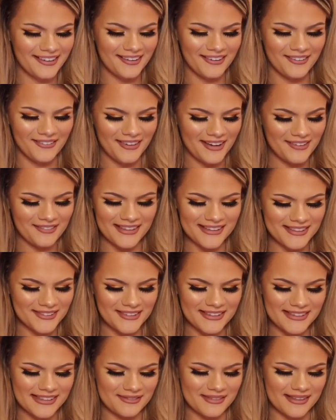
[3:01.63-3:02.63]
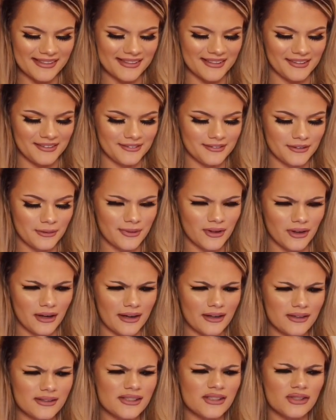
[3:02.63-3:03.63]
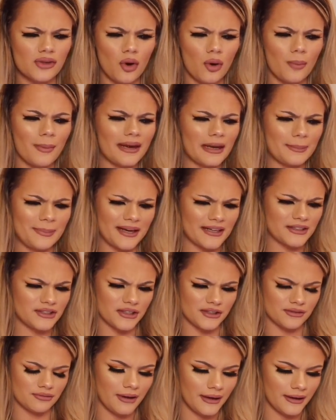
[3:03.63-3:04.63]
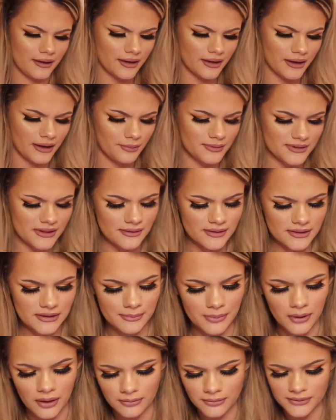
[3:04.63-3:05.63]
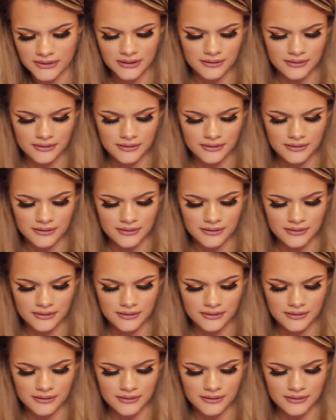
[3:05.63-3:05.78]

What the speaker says: Why am I doing this to myself? Oh my God, I got so many pictures. Right, okay, we're down to the bottom.